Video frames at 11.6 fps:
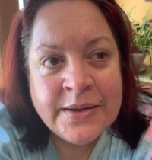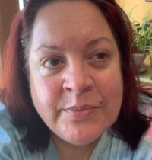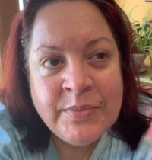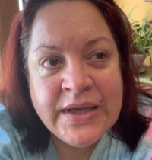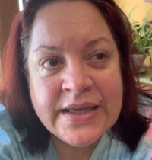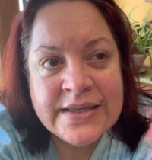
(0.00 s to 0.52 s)

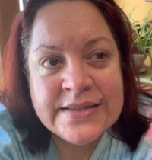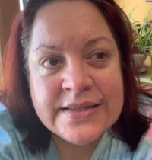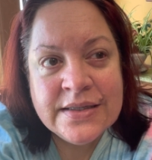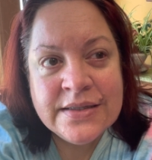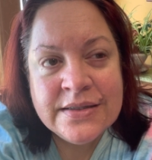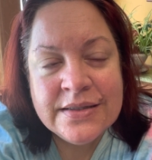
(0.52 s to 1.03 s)
Because
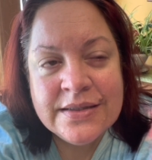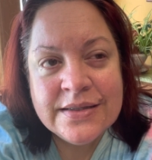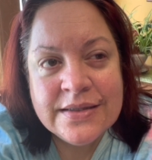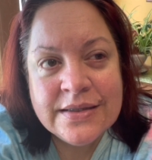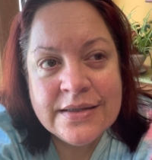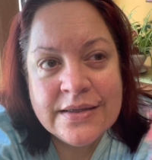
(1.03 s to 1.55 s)
in
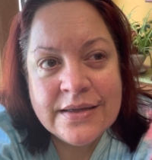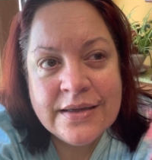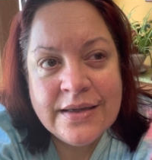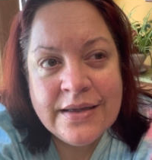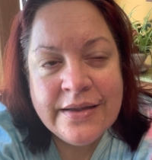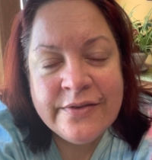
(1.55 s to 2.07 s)

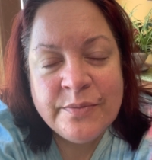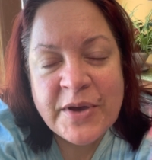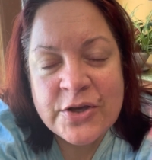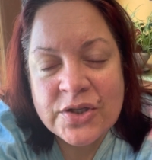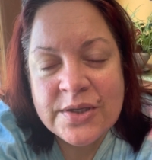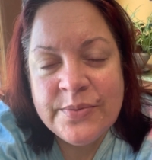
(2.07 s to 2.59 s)

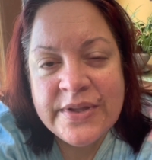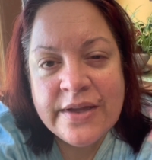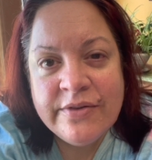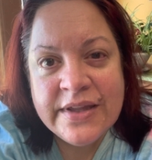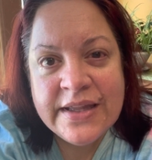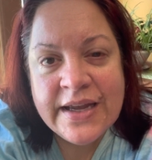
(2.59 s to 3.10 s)
especially with
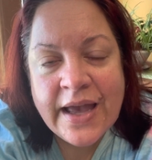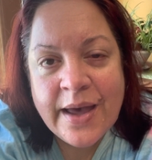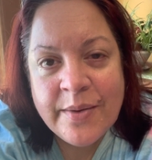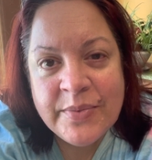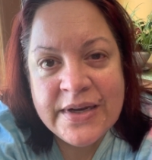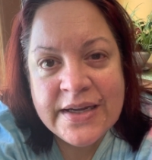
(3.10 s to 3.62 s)
everything
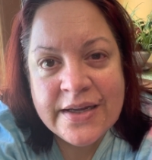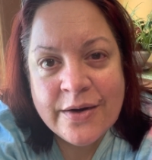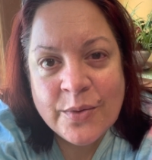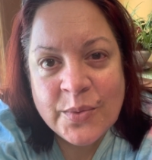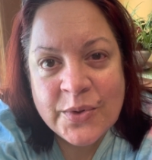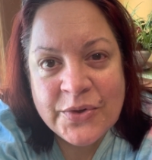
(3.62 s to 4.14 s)
happening in
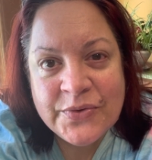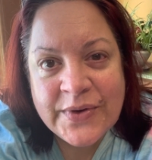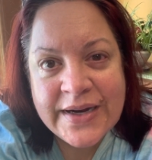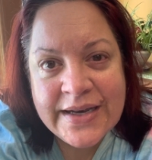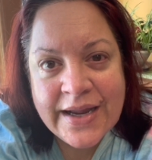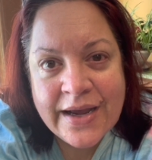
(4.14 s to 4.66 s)
our world
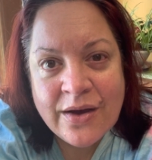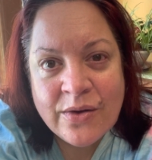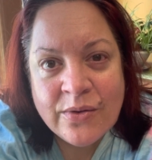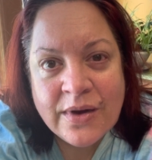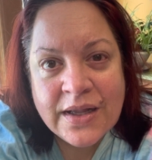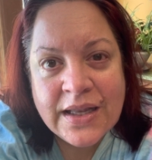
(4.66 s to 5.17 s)
right
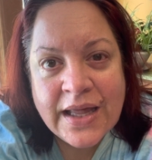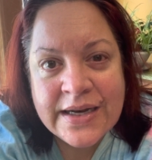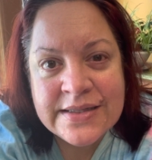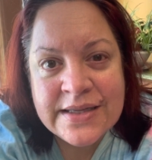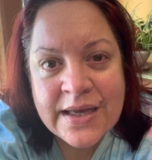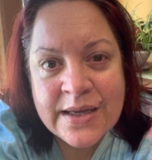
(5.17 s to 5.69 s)
now, a lot
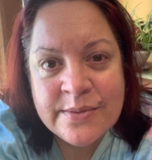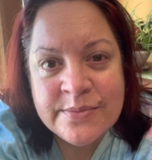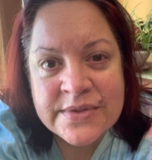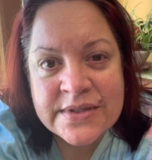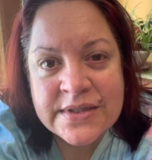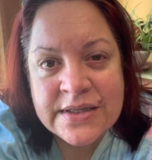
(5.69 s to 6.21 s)
of
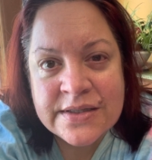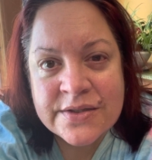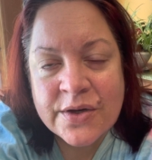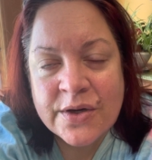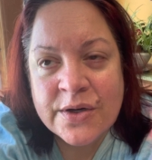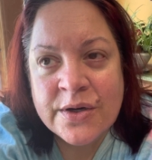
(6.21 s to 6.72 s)
times things
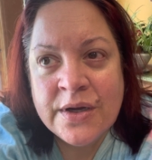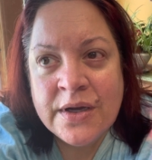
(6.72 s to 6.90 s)
are